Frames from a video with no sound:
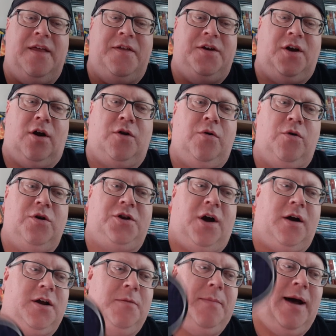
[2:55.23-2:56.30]
of the Dark Order.
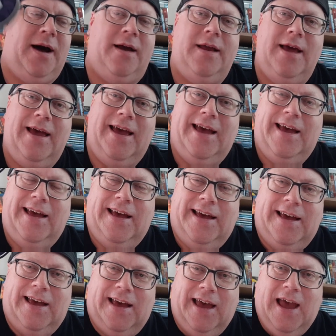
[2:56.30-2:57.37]
Talking about
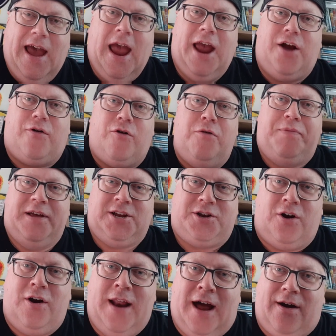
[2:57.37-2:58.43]
a group that
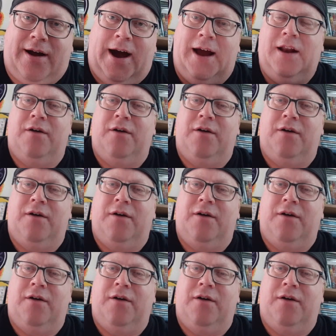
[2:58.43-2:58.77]
started out kind